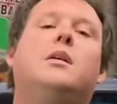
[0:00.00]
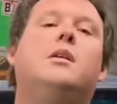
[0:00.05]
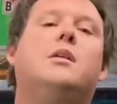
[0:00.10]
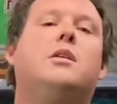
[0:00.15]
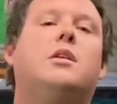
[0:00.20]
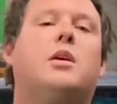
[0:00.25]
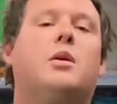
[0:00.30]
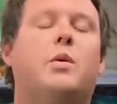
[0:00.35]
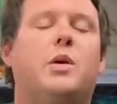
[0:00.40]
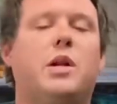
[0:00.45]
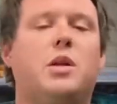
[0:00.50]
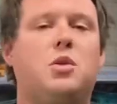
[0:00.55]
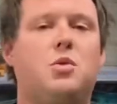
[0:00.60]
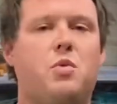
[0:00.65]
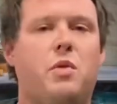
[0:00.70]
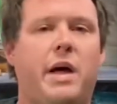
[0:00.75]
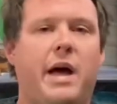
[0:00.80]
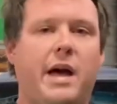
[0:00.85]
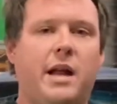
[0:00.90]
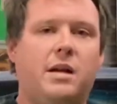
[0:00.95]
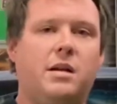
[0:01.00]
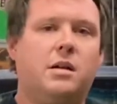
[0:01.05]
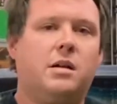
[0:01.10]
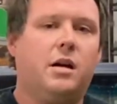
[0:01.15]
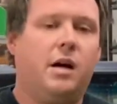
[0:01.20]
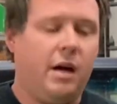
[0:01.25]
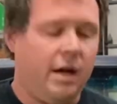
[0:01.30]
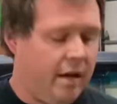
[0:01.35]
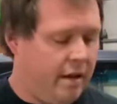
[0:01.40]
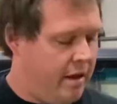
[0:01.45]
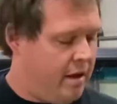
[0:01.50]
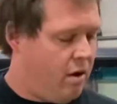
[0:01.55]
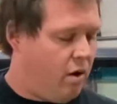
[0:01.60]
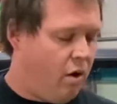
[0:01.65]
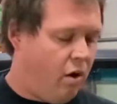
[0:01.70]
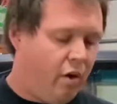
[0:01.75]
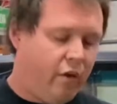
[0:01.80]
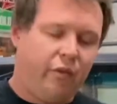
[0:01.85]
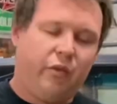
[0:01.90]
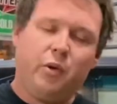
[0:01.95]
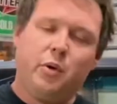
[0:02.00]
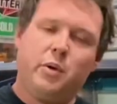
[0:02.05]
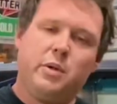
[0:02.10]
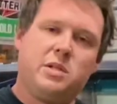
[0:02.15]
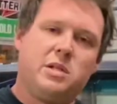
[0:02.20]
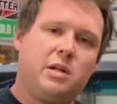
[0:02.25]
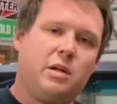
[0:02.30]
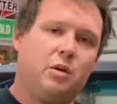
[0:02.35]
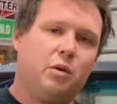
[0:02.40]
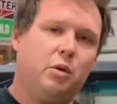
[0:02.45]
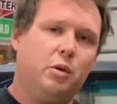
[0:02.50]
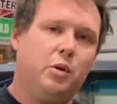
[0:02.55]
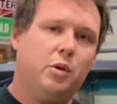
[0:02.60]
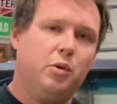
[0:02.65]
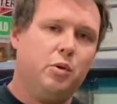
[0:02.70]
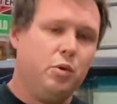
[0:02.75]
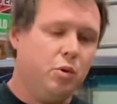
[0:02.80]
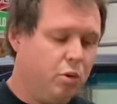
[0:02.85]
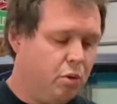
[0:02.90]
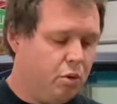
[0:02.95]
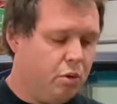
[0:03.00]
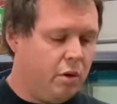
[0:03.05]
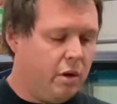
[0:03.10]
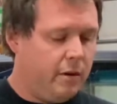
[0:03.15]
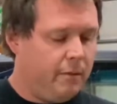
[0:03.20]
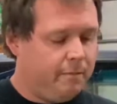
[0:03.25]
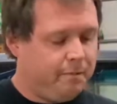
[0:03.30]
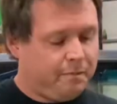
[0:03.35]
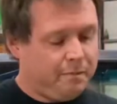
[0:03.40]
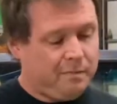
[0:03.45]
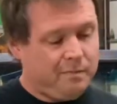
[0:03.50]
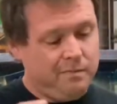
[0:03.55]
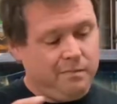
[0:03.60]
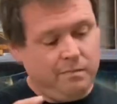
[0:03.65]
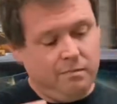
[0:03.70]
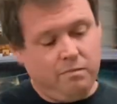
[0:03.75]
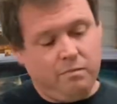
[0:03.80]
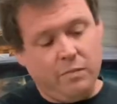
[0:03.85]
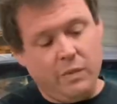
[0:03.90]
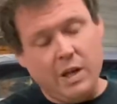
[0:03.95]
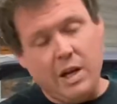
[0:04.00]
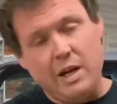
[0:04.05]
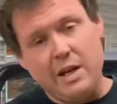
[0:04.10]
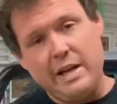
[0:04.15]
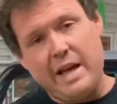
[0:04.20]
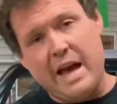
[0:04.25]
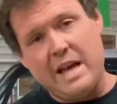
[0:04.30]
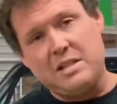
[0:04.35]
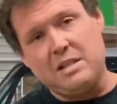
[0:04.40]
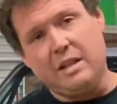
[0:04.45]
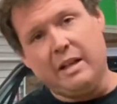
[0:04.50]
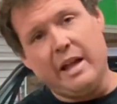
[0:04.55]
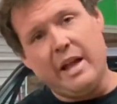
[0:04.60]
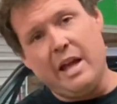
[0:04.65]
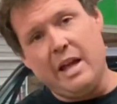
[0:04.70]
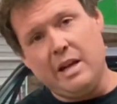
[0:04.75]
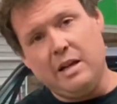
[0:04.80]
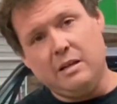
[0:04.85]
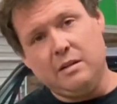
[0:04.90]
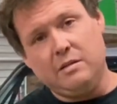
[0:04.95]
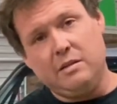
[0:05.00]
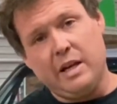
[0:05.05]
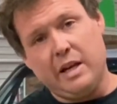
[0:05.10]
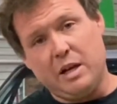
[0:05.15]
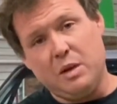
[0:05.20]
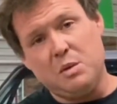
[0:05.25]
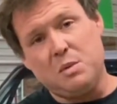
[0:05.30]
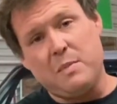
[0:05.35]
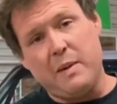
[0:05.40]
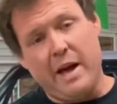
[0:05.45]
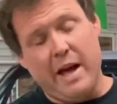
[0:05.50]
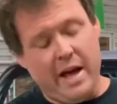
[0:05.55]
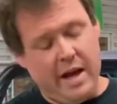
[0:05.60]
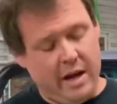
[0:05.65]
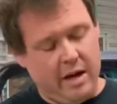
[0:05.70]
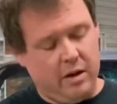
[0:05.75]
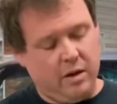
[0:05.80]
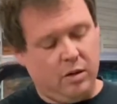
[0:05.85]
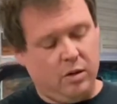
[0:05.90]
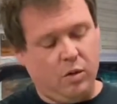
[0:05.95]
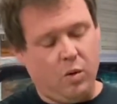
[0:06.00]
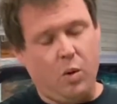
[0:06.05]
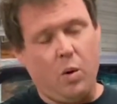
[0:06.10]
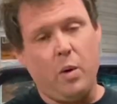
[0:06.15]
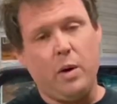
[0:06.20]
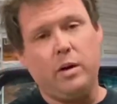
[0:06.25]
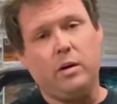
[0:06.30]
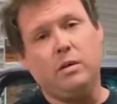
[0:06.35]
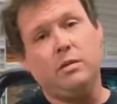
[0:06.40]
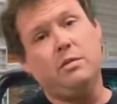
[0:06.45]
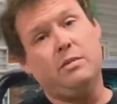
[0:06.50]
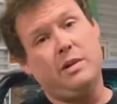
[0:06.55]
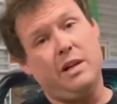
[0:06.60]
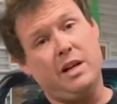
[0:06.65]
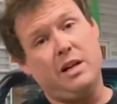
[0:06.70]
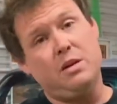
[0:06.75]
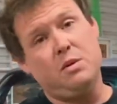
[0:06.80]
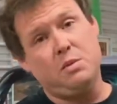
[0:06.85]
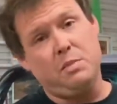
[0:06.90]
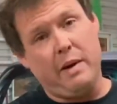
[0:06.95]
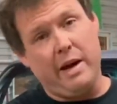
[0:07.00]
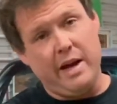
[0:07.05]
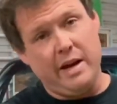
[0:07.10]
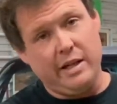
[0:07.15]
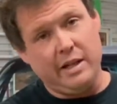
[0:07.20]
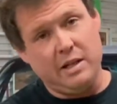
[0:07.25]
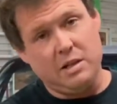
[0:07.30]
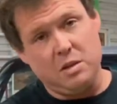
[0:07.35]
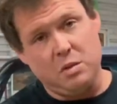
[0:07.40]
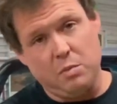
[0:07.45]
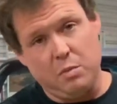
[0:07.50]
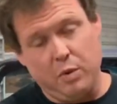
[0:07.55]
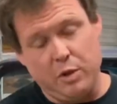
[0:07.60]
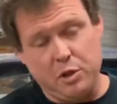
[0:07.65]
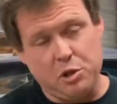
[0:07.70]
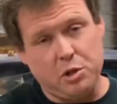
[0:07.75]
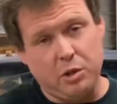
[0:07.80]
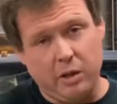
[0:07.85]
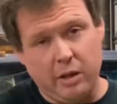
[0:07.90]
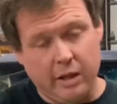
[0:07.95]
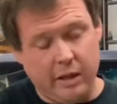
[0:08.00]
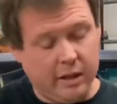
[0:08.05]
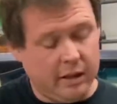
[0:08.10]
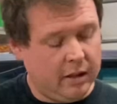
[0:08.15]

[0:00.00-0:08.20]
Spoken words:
You're going to do that. All fluids include gasoline, it goes bad. Oil, it goes bad, it gets moisture in it.